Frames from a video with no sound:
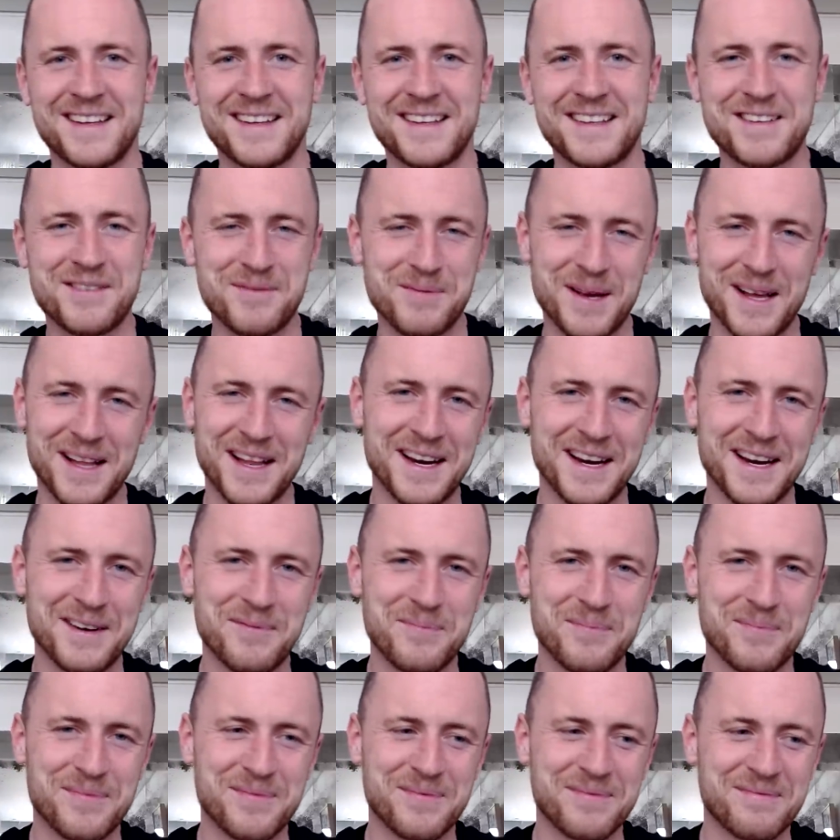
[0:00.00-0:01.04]
To be clear,
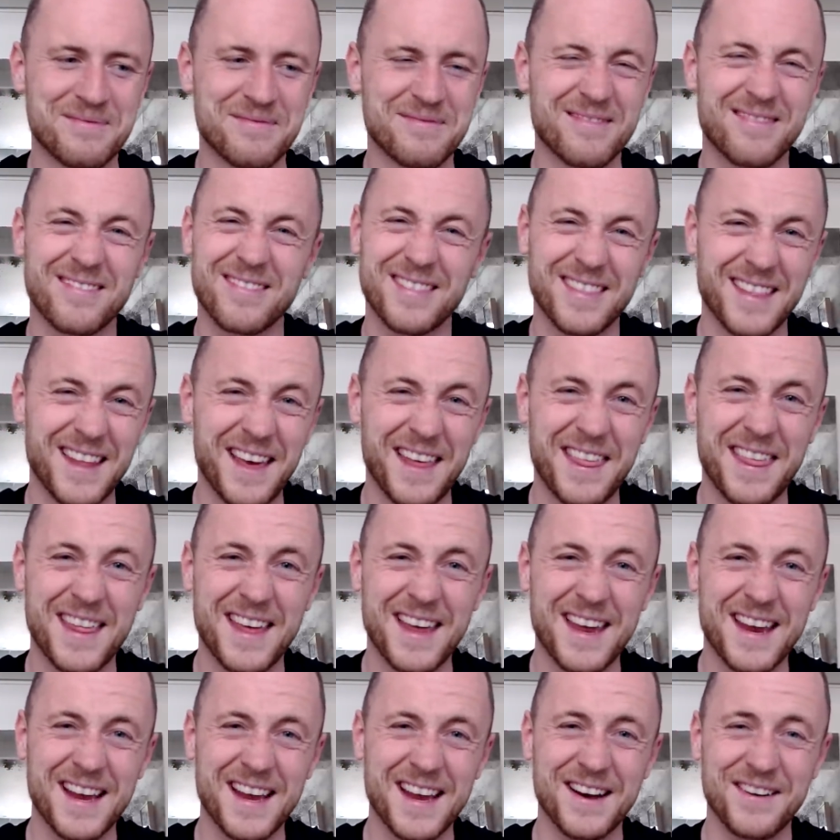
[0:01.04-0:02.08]

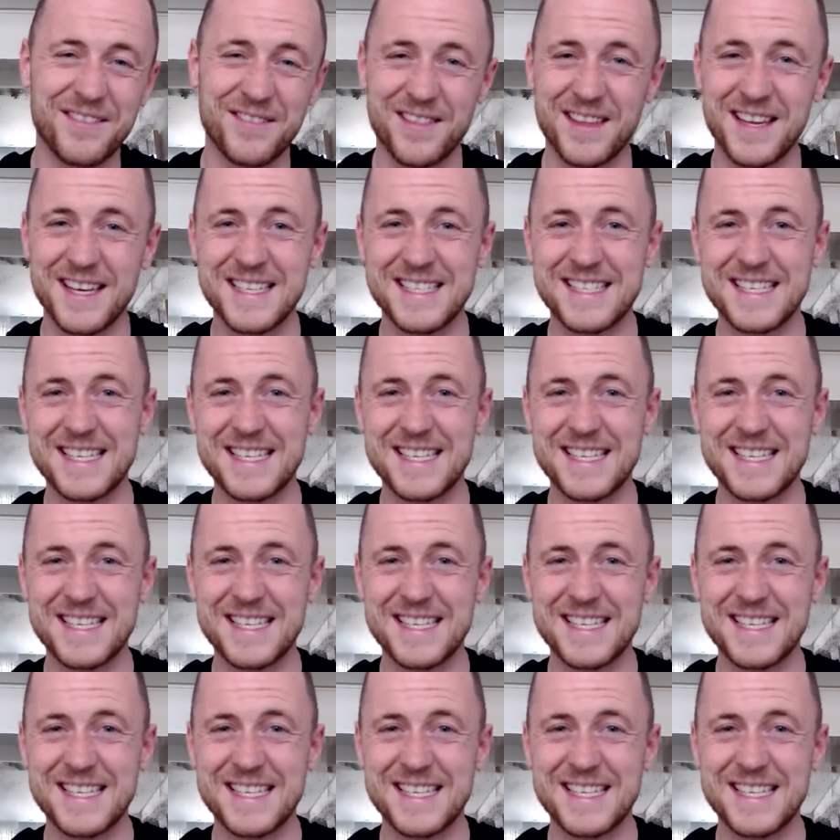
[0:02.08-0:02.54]
nothing of these